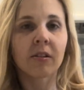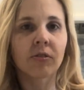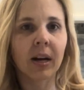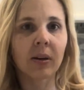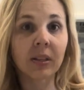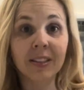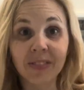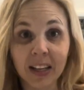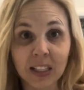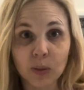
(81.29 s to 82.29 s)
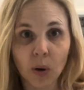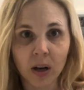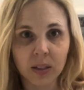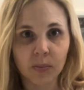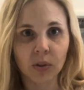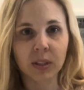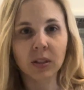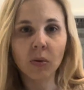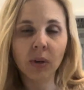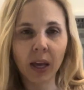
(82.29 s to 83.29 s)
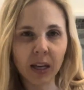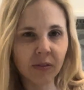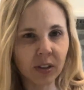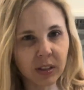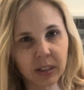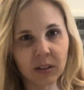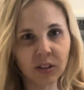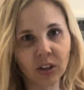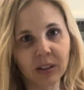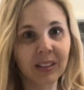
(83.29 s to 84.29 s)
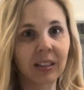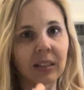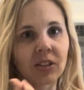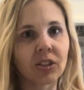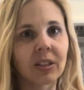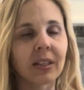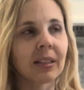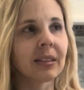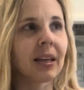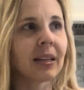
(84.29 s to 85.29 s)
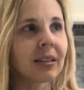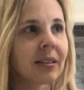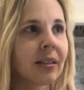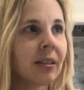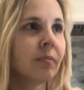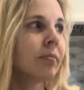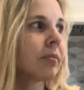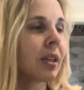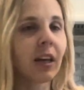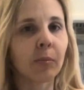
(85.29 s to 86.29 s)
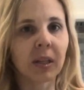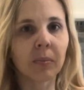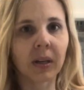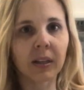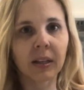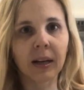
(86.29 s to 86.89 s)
ground as fine as possible. It's okay if there's little chunks because it's just going to taste yummy, but